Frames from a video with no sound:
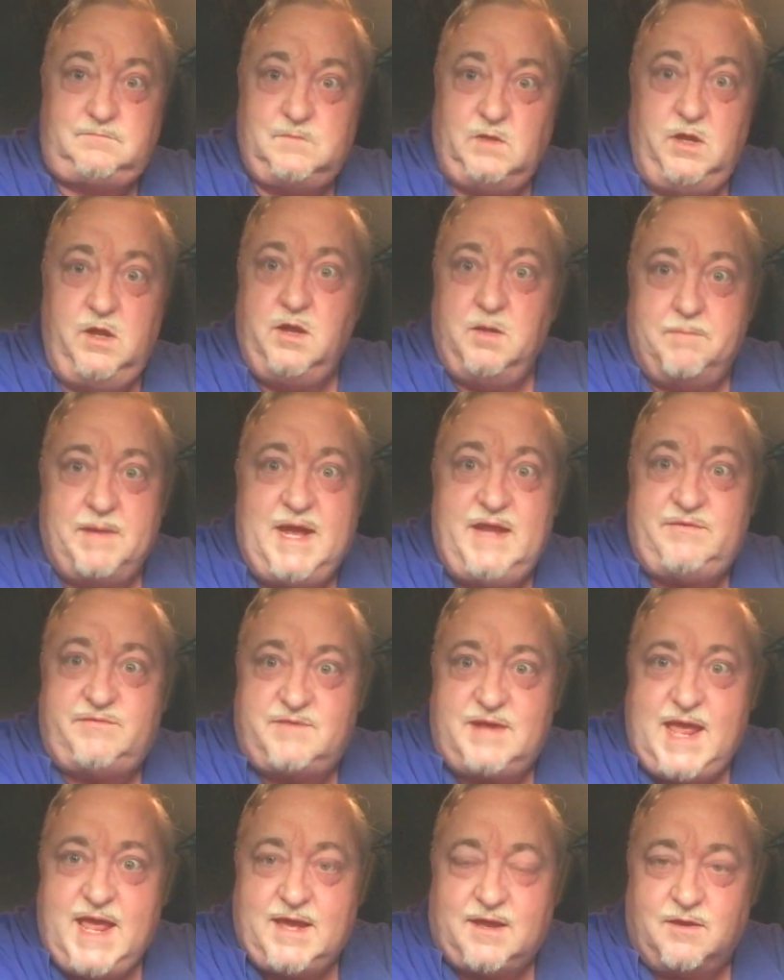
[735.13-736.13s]
You could buy a
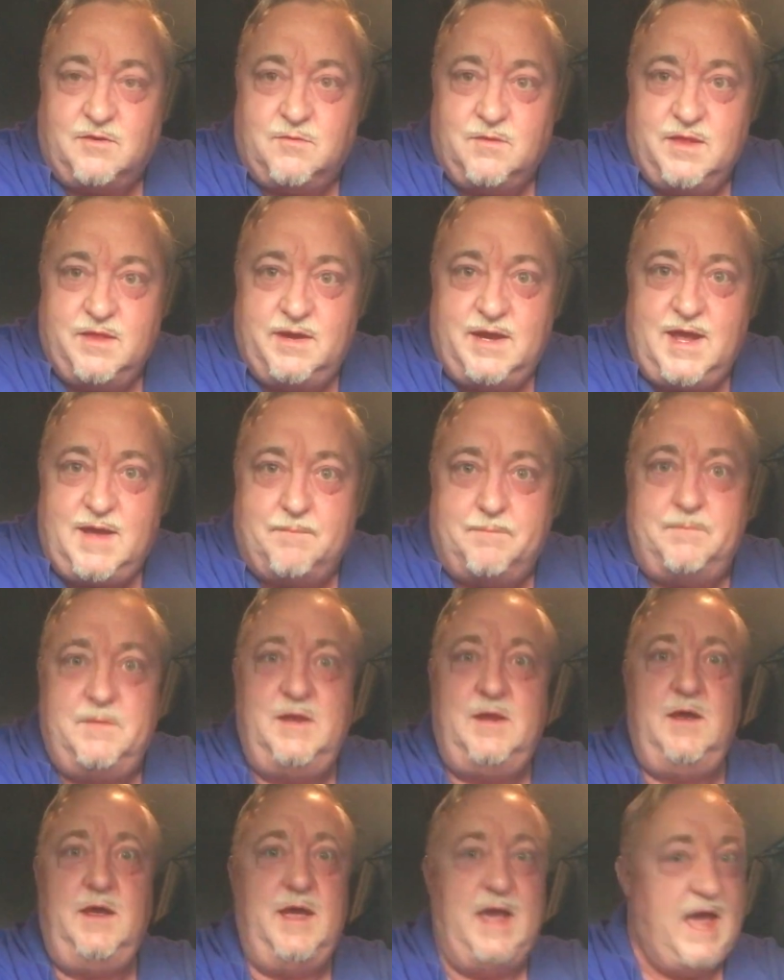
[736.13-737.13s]
steak and grill it up.
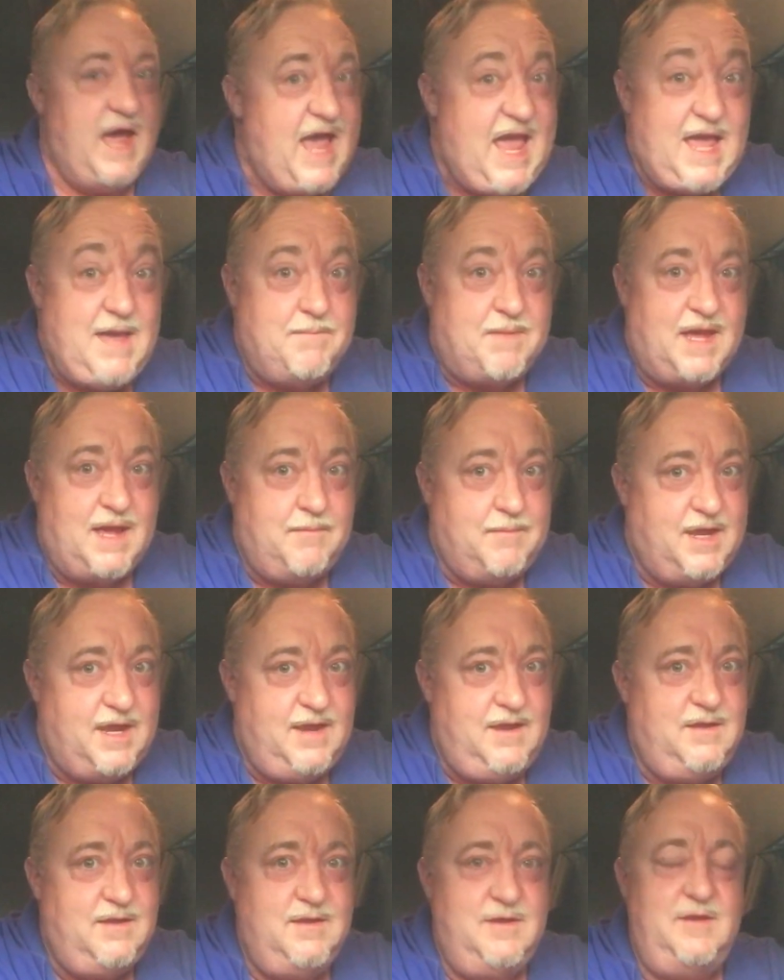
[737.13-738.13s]
Hey,
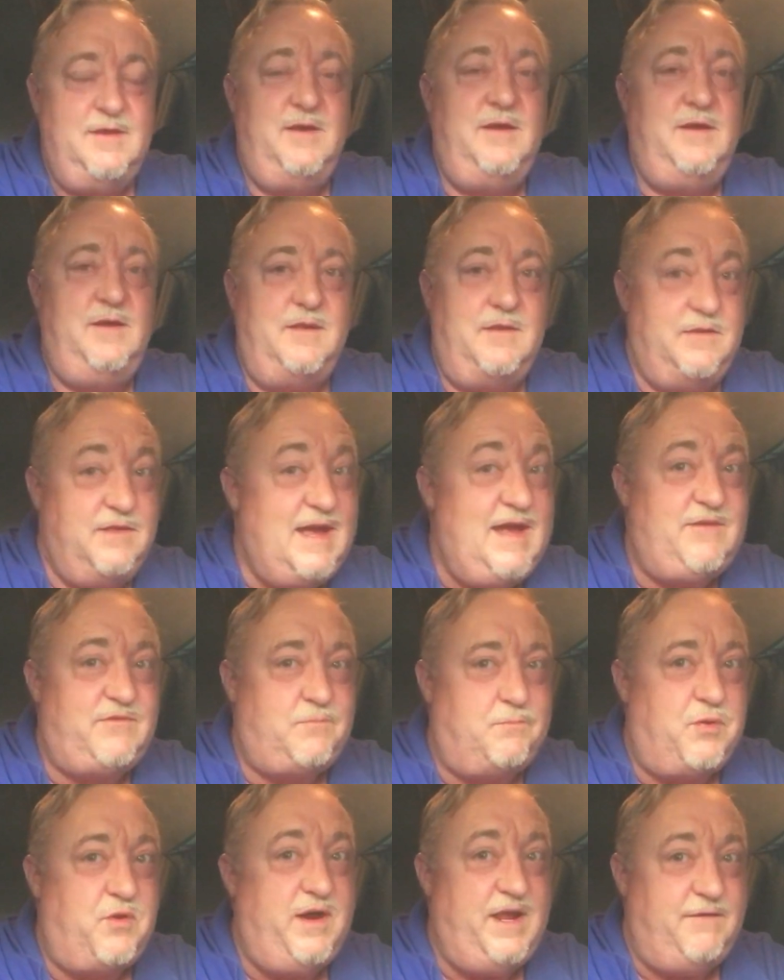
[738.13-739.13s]
baby. That's
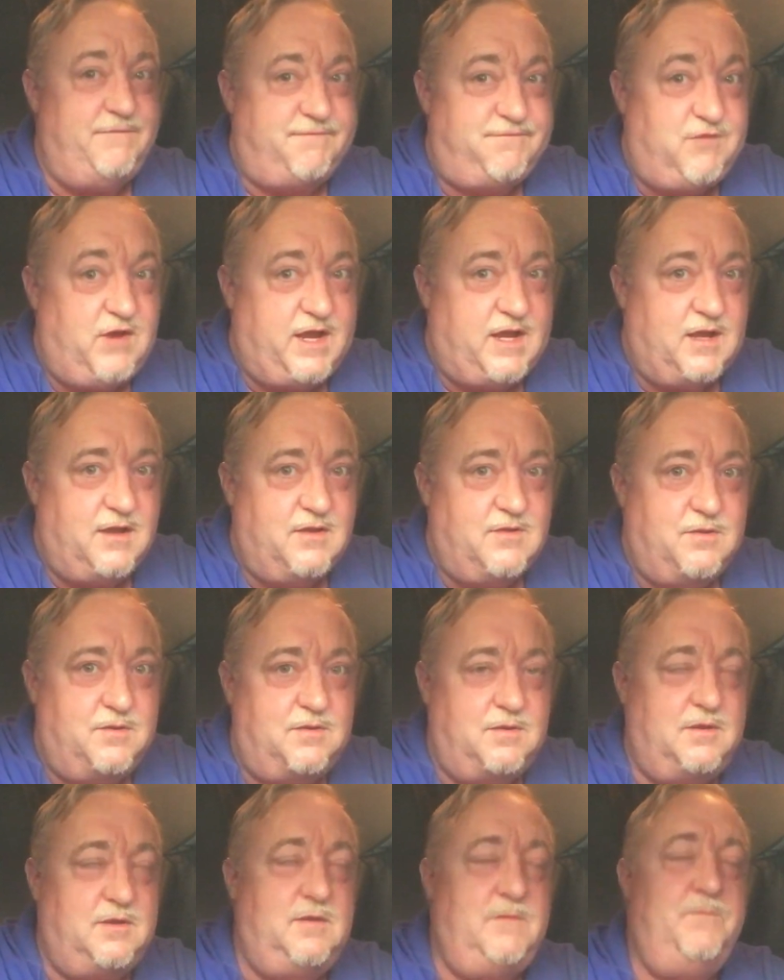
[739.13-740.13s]
pretty freaking
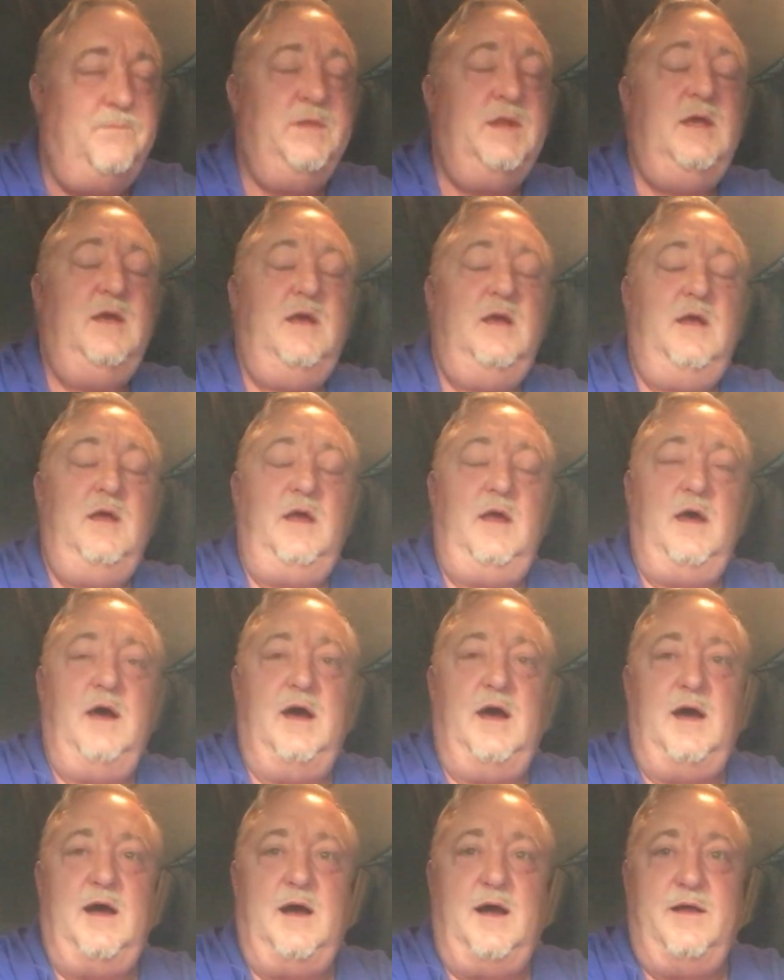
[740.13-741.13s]
cool.
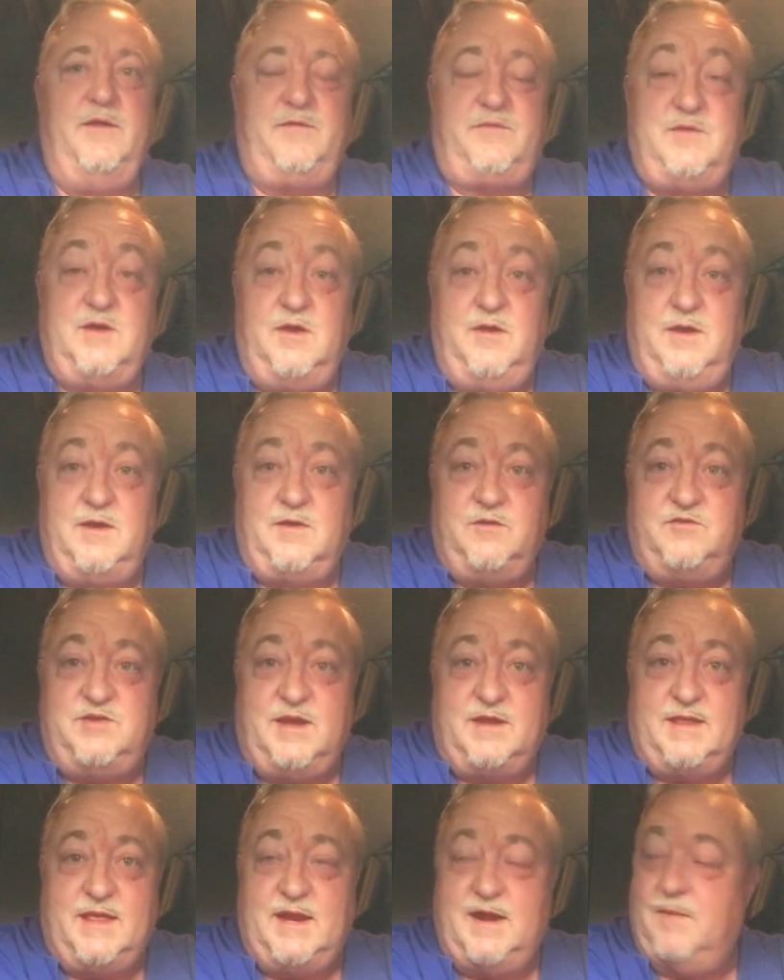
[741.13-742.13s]
So you can
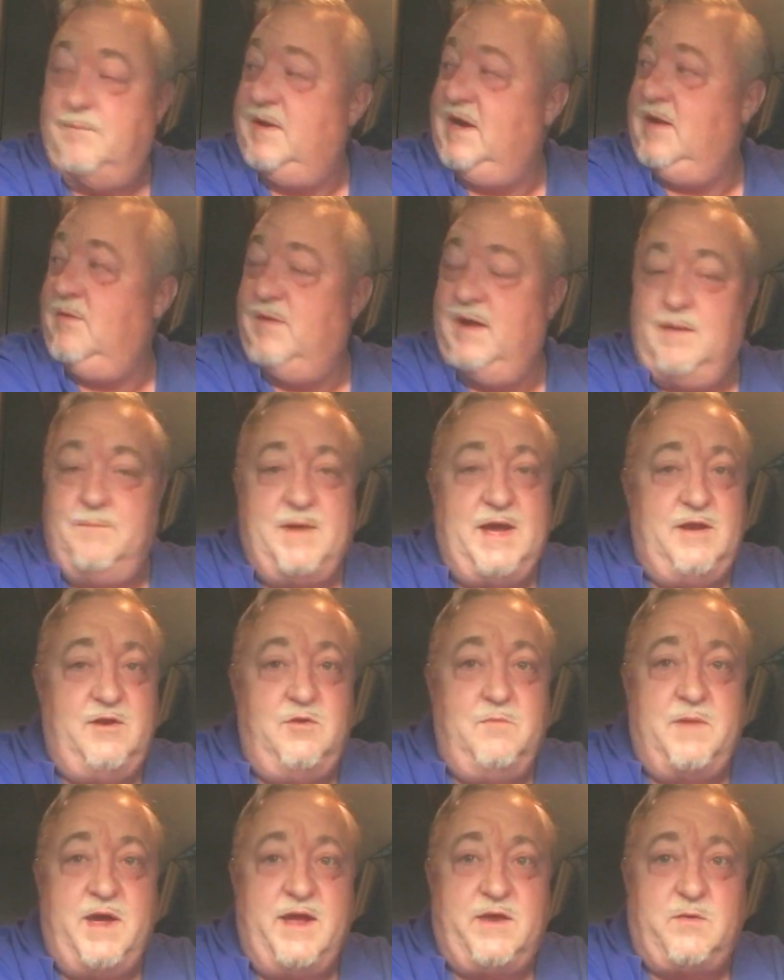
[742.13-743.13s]
check that out. But anyway, my
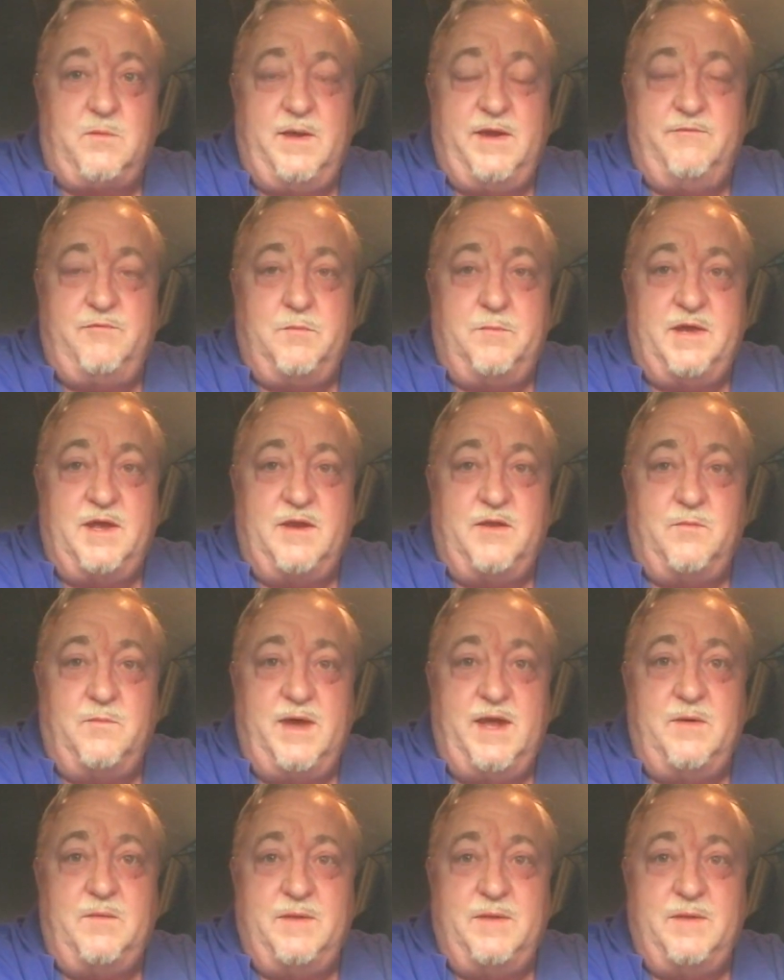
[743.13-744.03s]
new microwave will be on the way.